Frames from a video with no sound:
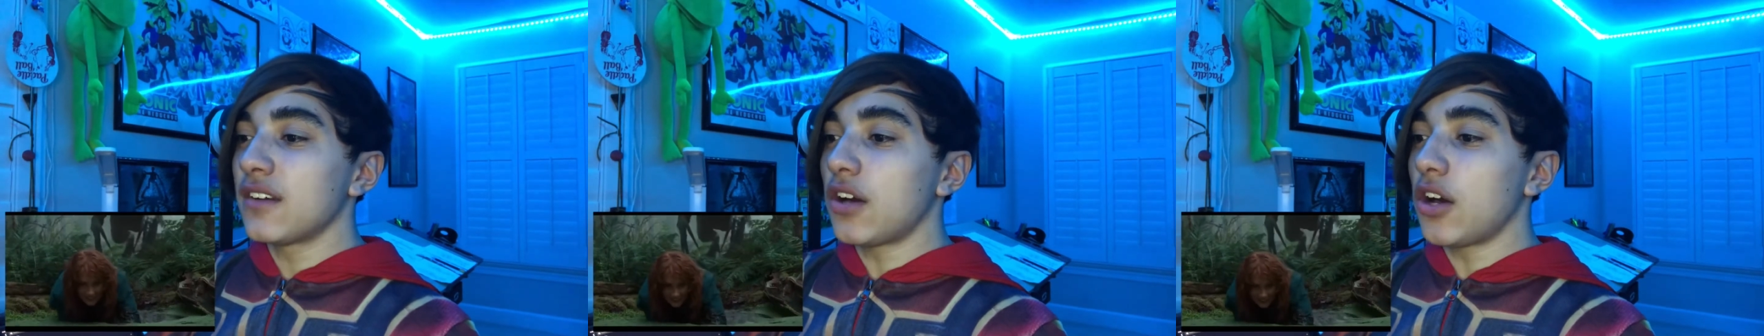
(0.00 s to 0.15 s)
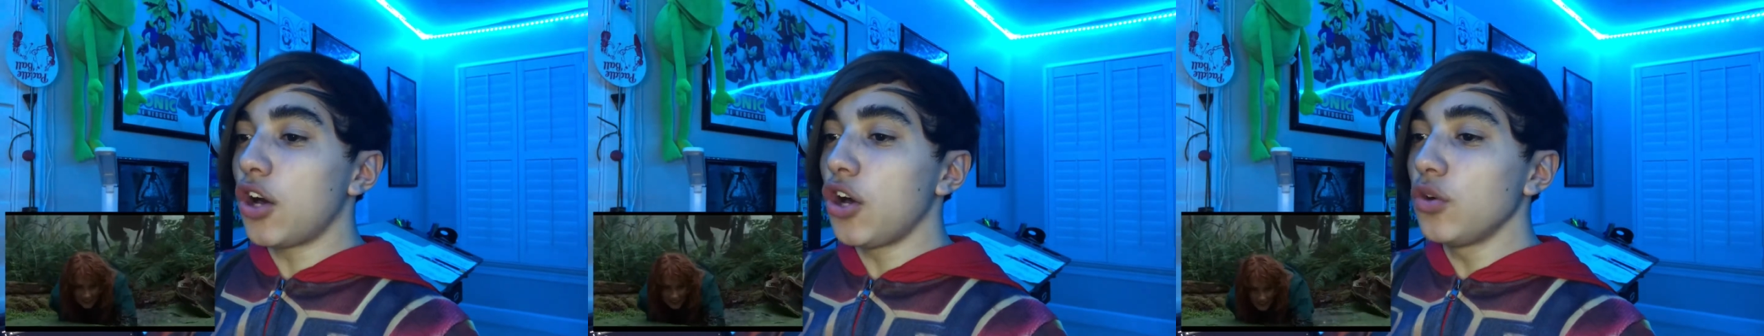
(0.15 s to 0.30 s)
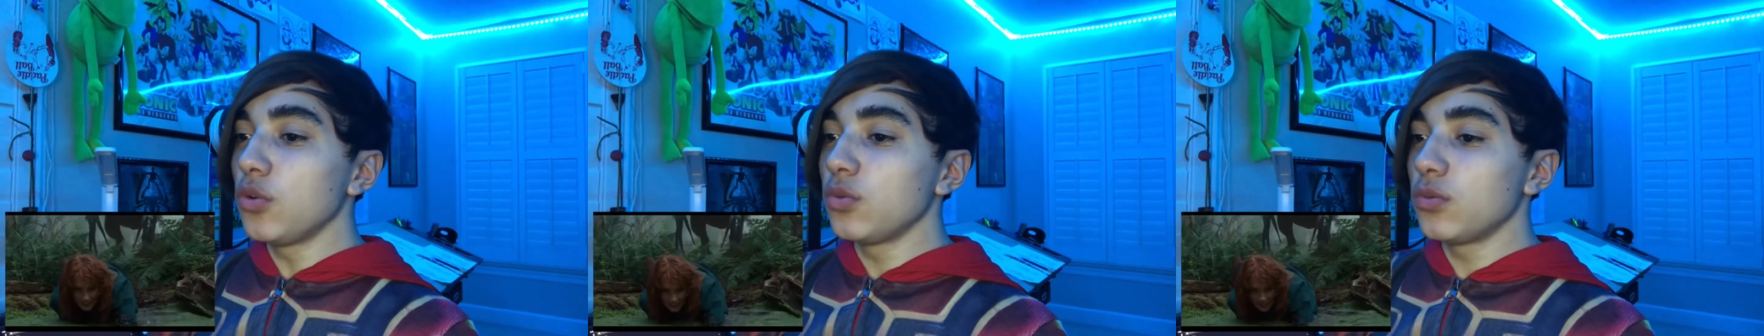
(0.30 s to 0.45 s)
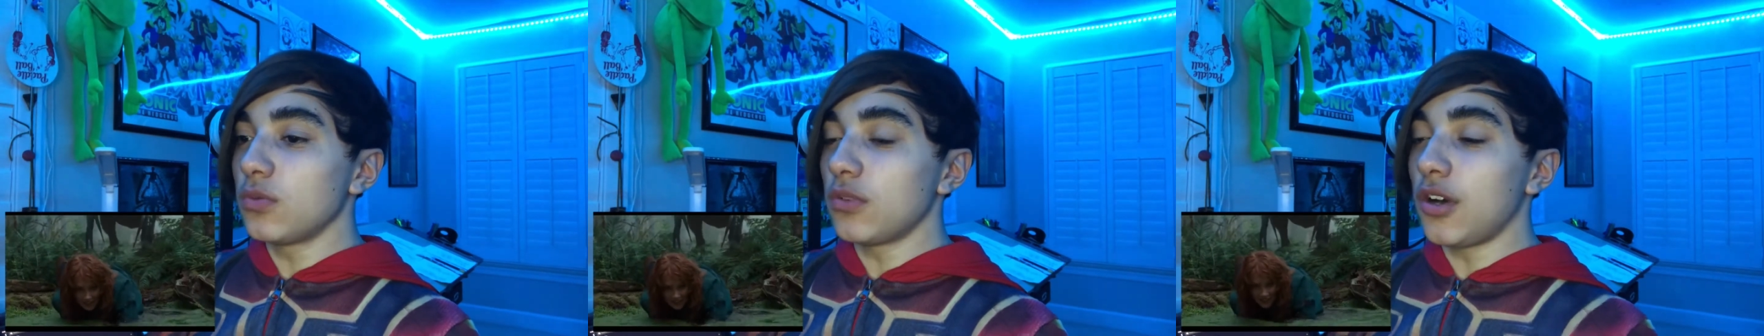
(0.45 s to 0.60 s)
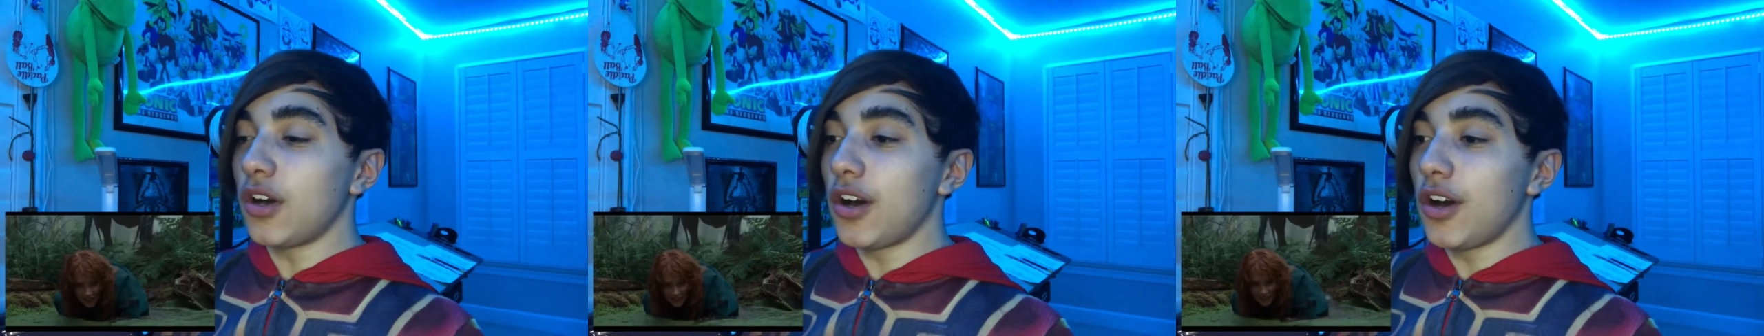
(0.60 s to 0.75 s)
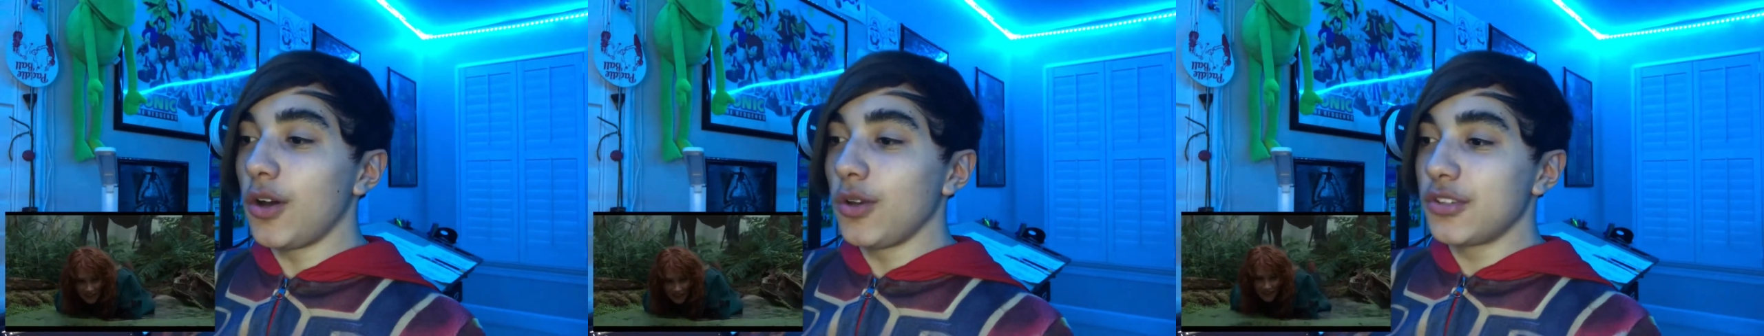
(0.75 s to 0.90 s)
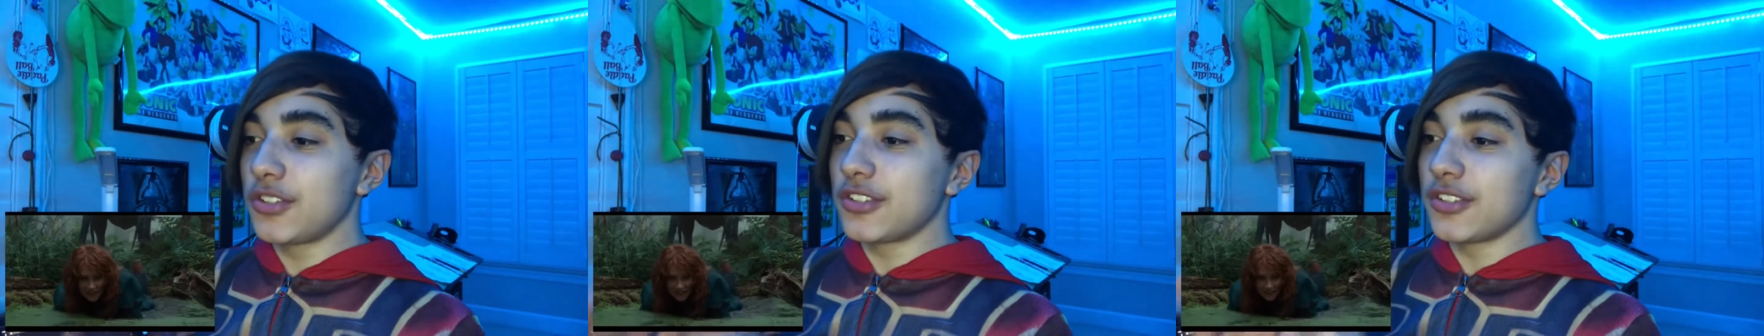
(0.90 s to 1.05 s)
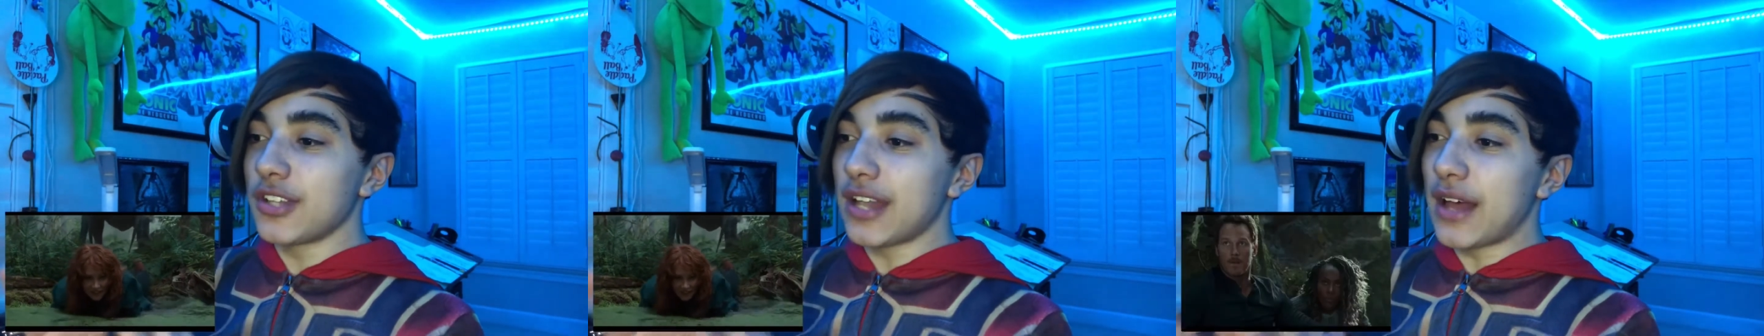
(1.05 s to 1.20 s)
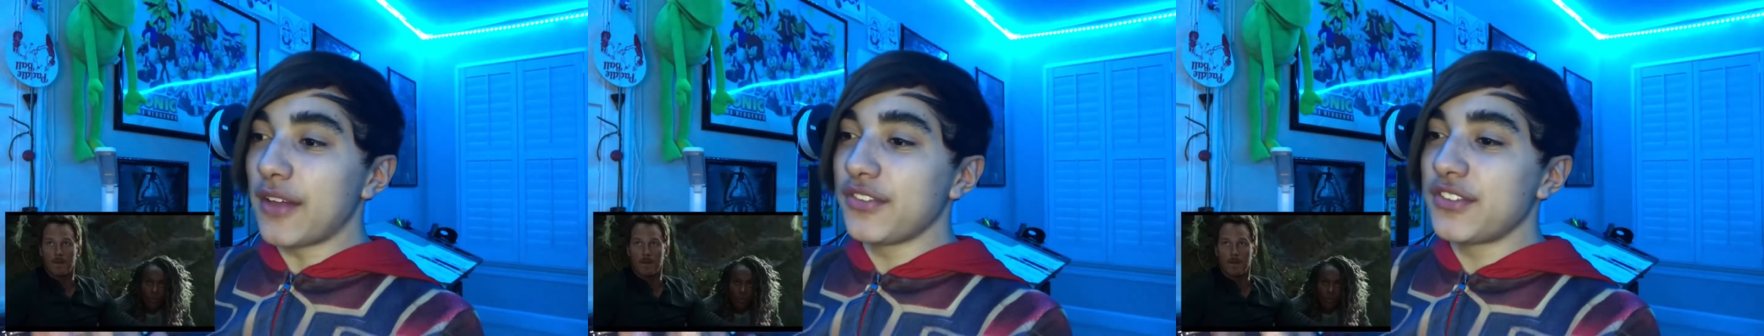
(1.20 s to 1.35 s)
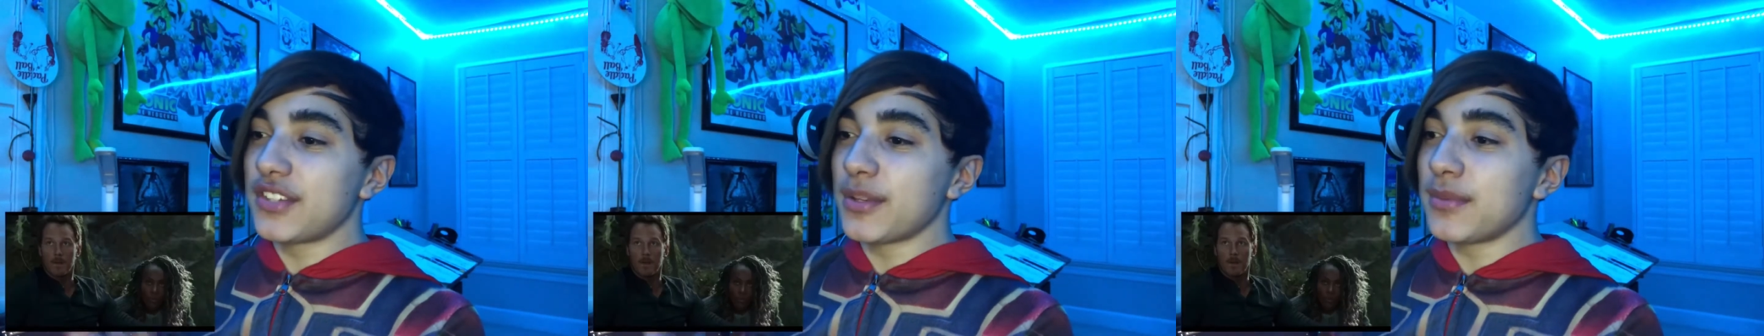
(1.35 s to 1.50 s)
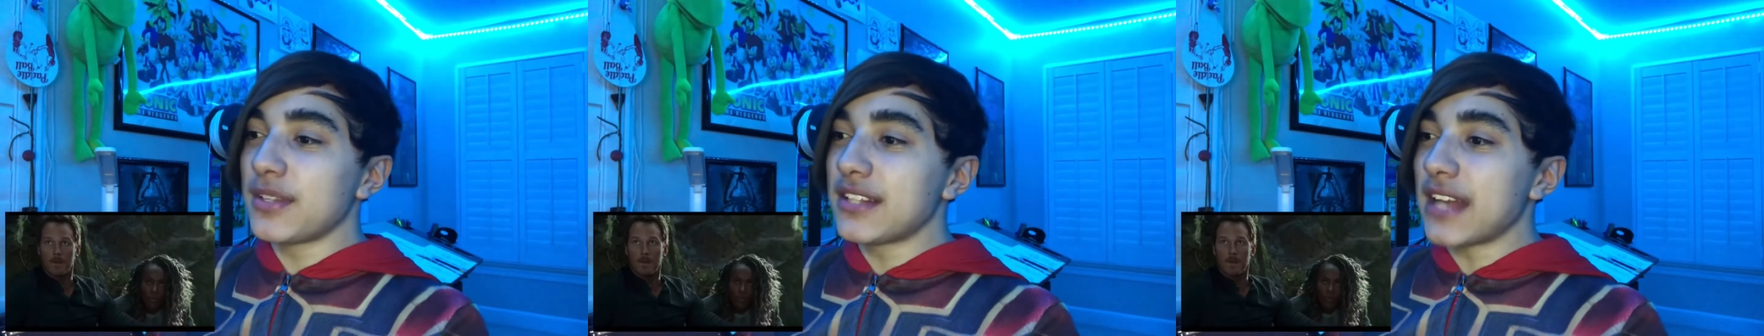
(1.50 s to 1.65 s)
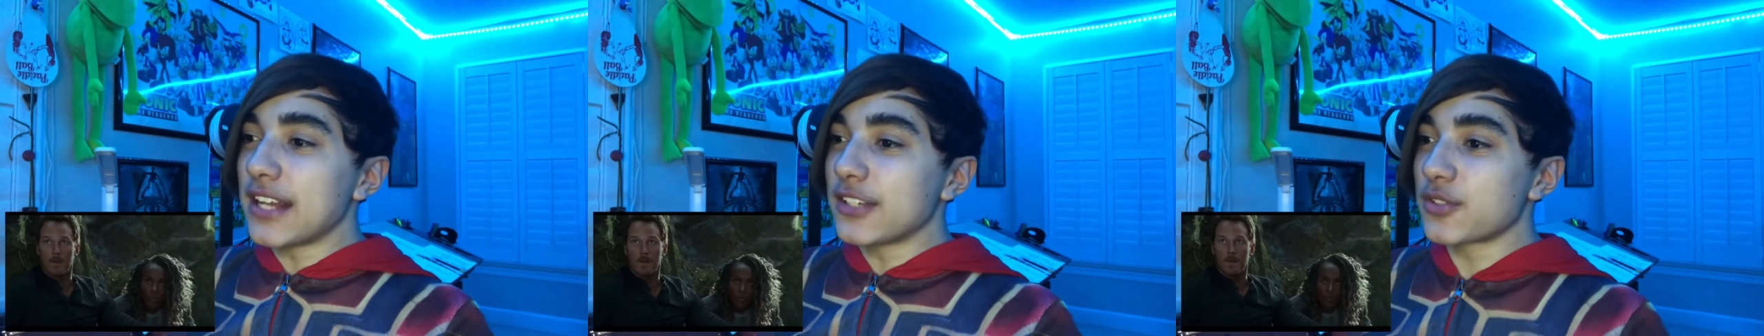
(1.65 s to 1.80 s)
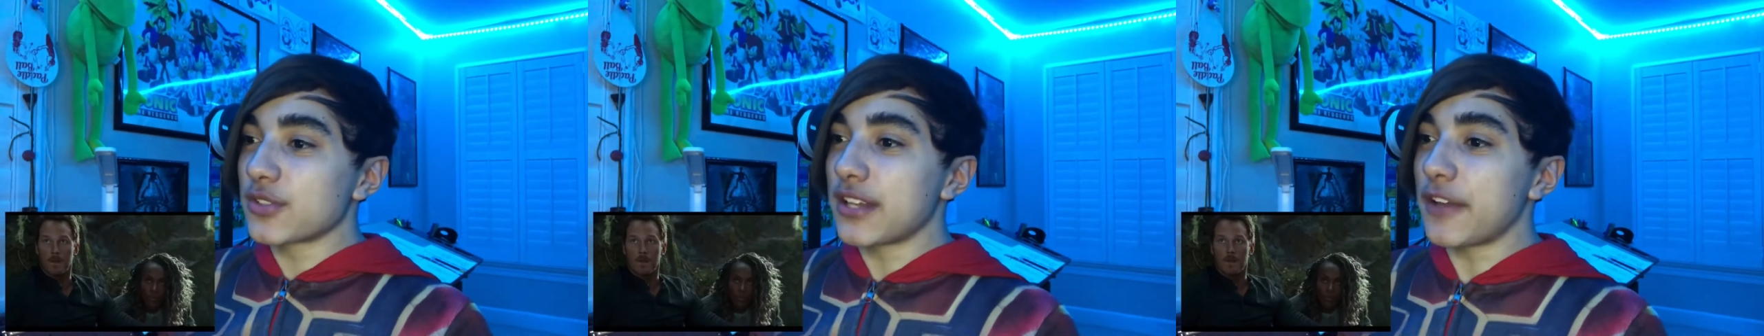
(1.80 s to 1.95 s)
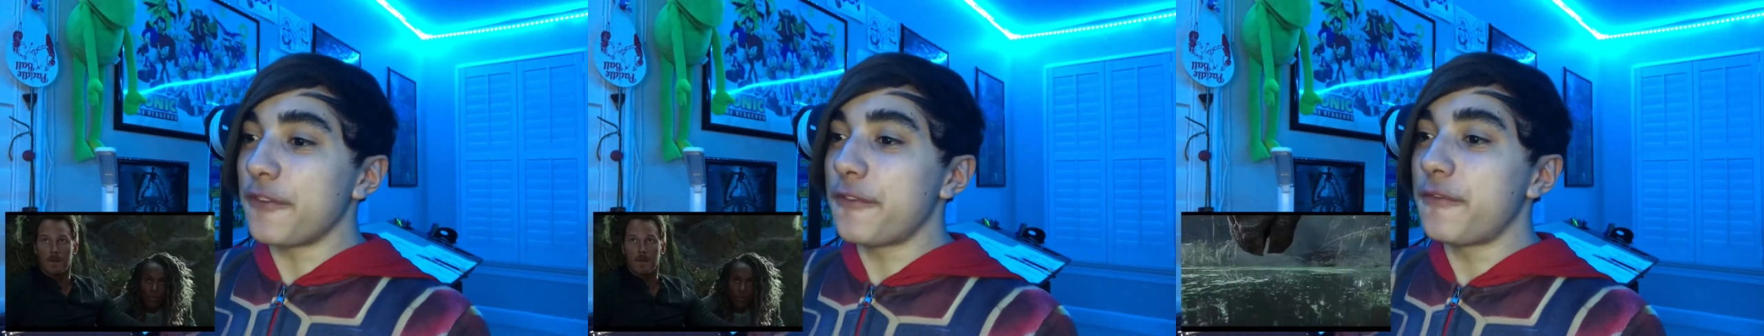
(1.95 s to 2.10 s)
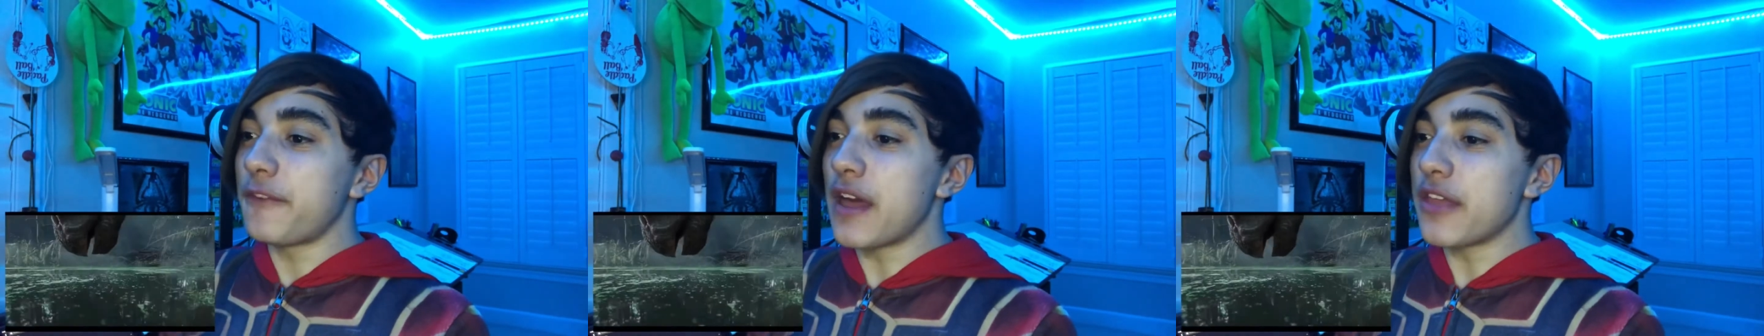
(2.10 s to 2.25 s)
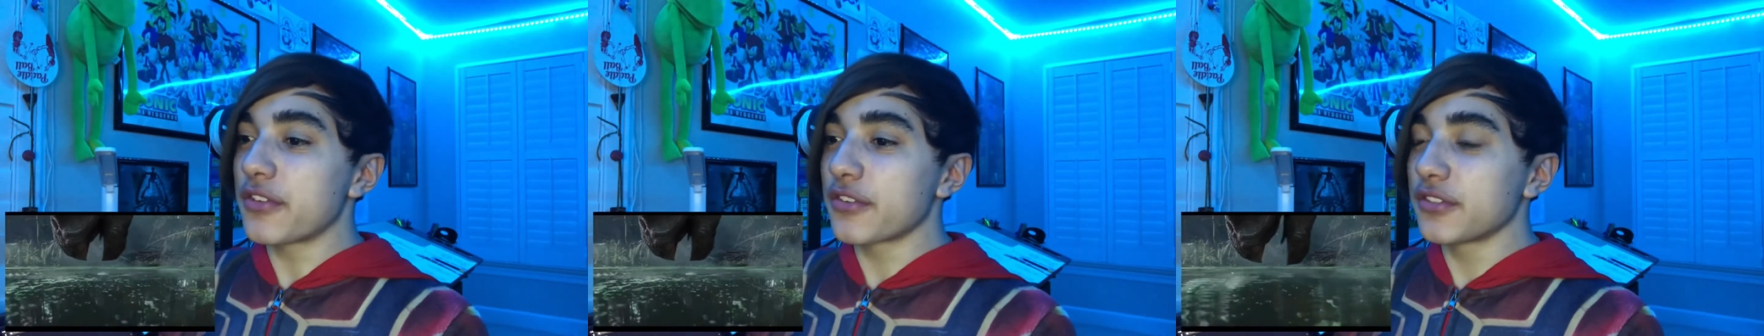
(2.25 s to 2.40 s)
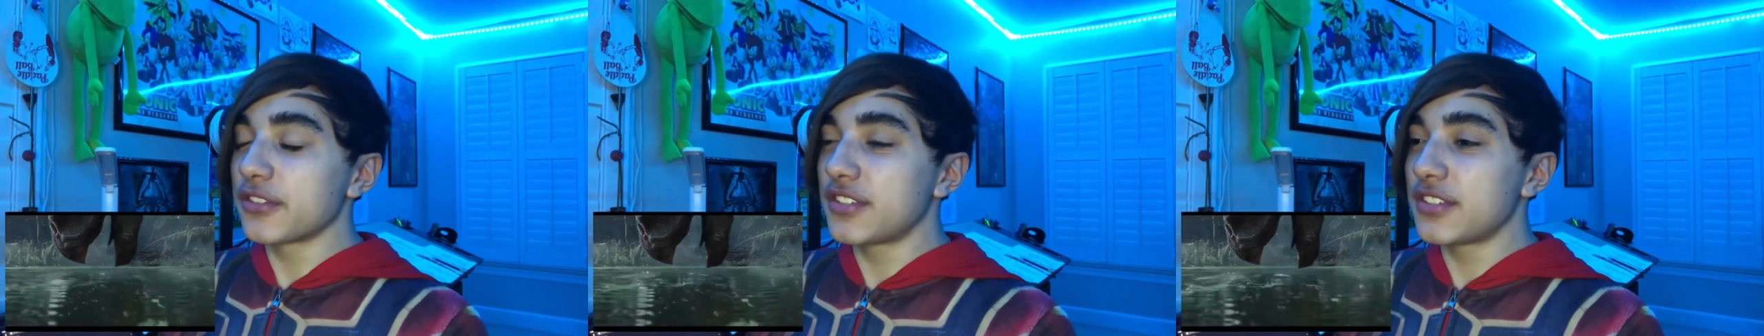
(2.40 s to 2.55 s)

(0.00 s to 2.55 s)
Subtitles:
Oh, so now some of the dinosaurs have feathers.